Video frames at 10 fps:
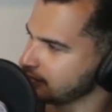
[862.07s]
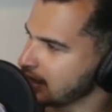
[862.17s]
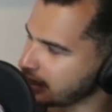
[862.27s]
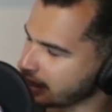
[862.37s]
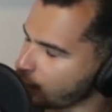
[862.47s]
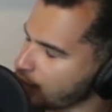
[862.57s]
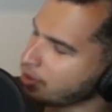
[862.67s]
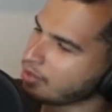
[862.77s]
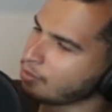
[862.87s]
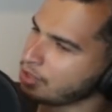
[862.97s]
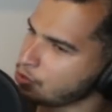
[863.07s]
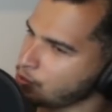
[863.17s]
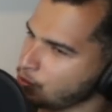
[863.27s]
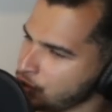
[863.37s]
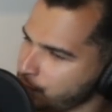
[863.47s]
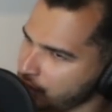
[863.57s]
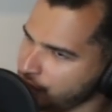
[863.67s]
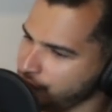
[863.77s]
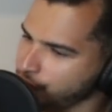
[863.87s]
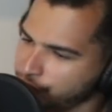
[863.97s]
what when you bought
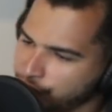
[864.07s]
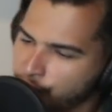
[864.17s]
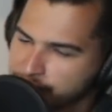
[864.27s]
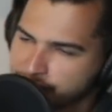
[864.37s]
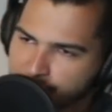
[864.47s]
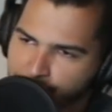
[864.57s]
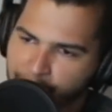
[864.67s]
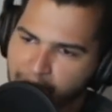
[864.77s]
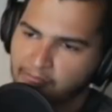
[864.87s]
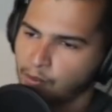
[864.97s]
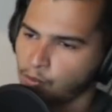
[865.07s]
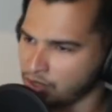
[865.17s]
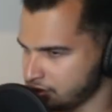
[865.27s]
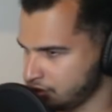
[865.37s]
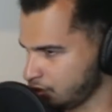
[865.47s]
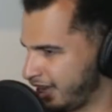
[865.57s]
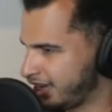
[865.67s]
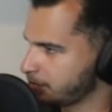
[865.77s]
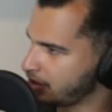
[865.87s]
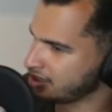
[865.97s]
your Ford Focus, what did you
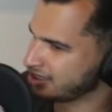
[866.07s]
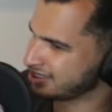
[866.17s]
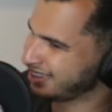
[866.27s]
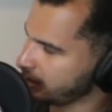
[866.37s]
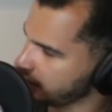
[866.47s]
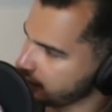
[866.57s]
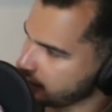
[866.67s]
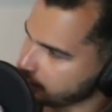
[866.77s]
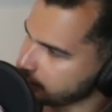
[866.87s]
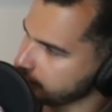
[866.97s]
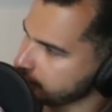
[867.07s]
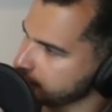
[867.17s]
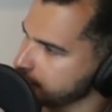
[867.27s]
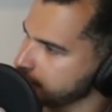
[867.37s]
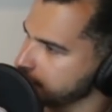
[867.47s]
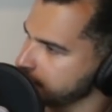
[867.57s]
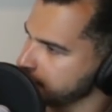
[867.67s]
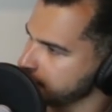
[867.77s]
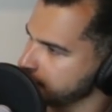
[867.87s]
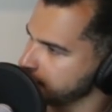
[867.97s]
like about the aesthetic of it?
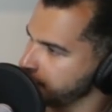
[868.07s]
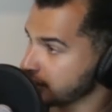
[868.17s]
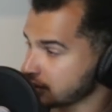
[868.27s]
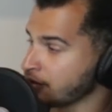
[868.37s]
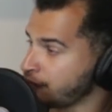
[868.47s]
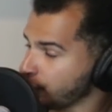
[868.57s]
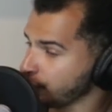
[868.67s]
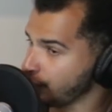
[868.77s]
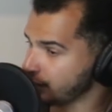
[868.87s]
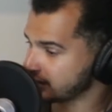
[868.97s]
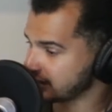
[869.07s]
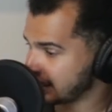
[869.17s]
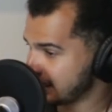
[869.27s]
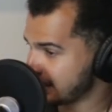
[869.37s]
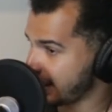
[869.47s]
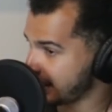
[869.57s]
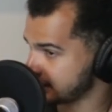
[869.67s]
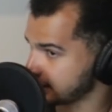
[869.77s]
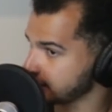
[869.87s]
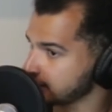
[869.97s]
Because a Ford Focus in
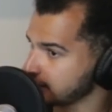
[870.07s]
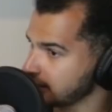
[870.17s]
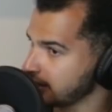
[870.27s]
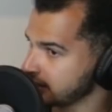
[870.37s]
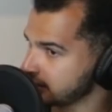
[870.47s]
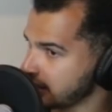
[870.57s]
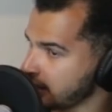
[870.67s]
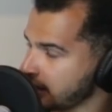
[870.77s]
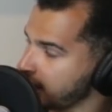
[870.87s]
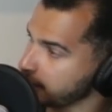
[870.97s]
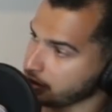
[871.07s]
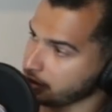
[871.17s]
essence is a economy car.